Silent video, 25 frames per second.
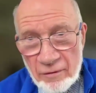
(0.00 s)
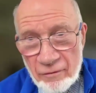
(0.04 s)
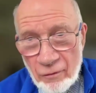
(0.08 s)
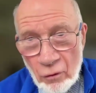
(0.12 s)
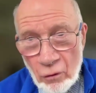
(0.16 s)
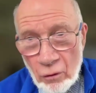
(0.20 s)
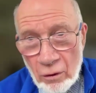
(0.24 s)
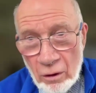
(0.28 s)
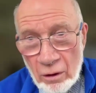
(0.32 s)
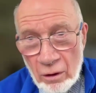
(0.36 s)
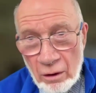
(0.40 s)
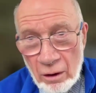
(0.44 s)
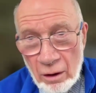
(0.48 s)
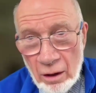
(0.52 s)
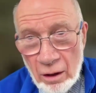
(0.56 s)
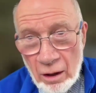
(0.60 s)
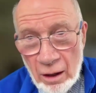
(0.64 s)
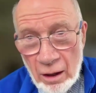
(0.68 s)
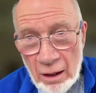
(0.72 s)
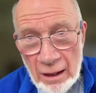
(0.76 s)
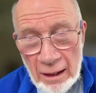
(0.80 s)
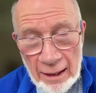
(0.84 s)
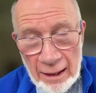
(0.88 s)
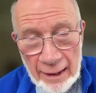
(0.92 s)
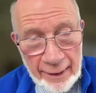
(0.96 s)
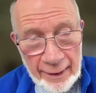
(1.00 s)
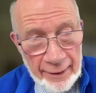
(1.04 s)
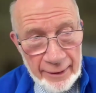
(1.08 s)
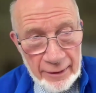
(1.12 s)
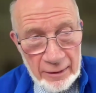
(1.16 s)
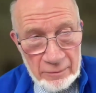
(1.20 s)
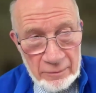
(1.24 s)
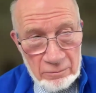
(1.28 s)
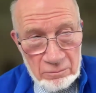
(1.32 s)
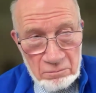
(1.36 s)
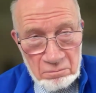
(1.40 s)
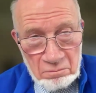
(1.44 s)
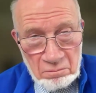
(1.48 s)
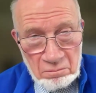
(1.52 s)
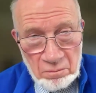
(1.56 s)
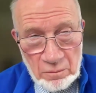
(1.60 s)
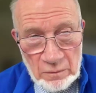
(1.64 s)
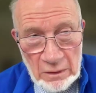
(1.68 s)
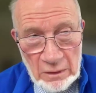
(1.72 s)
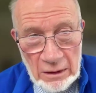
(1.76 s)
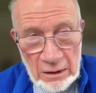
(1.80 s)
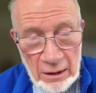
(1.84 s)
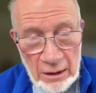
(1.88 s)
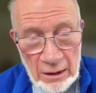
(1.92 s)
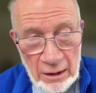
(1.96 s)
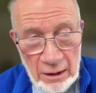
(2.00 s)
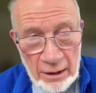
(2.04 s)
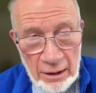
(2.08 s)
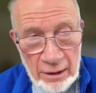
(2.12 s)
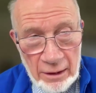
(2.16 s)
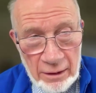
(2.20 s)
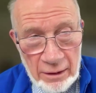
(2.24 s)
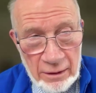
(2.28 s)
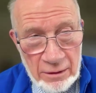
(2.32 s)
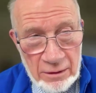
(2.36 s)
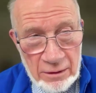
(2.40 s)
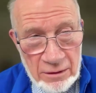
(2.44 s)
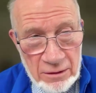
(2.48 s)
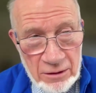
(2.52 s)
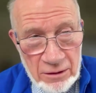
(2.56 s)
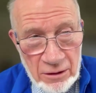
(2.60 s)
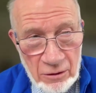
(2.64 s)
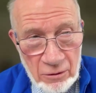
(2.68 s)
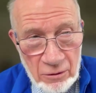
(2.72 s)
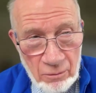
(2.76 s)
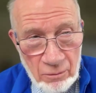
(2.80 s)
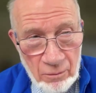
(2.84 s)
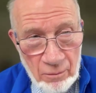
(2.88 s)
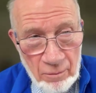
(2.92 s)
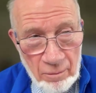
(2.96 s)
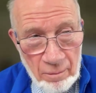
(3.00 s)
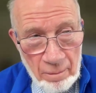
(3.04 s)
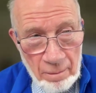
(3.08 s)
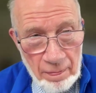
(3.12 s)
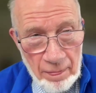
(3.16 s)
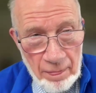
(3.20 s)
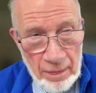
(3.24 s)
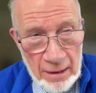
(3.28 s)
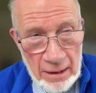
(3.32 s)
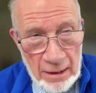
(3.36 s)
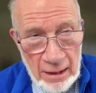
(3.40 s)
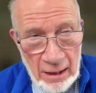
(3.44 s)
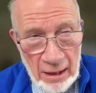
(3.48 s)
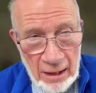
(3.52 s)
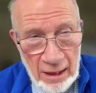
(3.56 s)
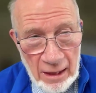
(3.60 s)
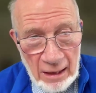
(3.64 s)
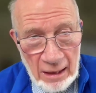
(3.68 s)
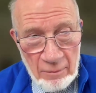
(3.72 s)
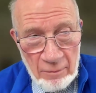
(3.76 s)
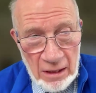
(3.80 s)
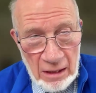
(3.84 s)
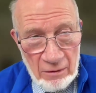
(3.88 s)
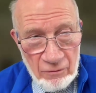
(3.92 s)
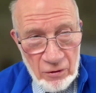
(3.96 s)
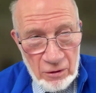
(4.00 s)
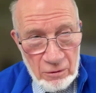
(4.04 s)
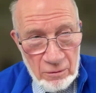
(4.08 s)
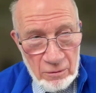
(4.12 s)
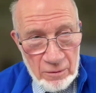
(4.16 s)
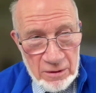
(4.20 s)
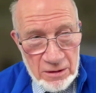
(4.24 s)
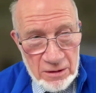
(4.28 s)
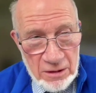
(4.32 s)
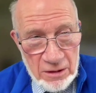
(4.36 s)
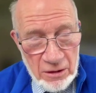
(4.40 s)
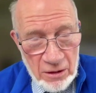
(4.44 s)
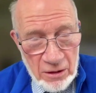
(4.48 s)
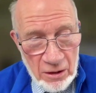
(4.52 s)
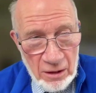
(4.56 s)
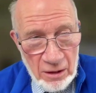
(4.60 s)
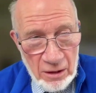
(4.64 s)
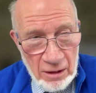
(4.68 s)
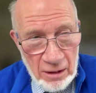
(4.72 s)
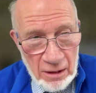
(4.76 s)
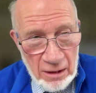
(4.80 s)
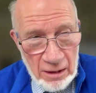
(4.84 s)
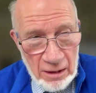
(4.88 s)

before. So, yeah, I mean, I've always,